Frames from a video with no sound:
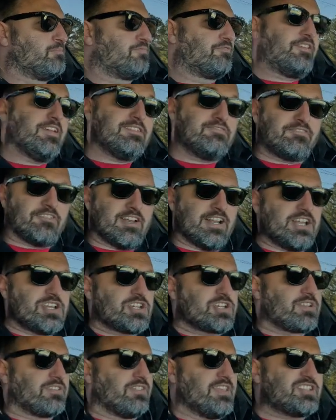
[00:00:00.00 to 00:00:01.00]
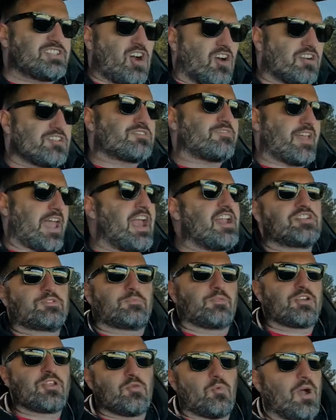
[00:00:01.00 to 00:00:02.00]
Fit and finish, these cars have
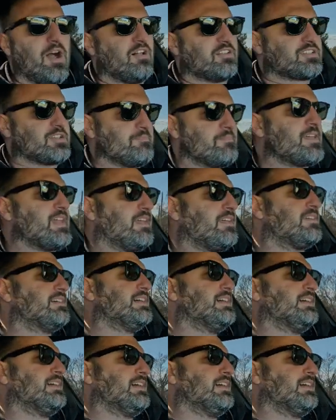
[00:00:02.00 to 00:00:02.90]
aged pretty well to me,